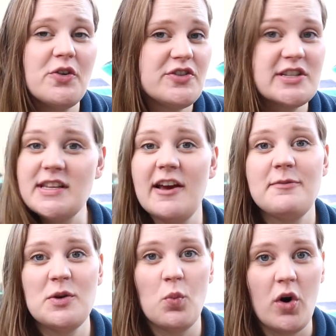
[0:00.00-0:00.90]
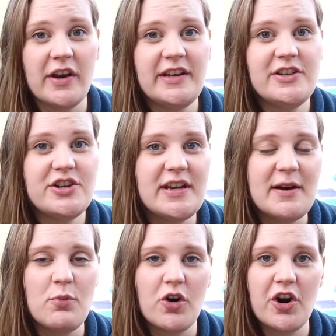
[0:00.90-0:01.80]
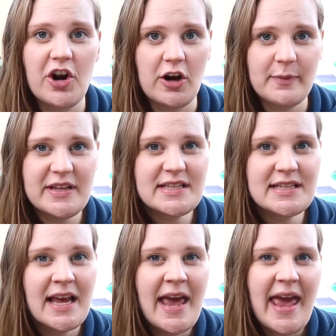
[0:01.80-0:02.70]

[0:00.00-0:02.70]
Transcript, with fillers: just have been wanting to knit more garments,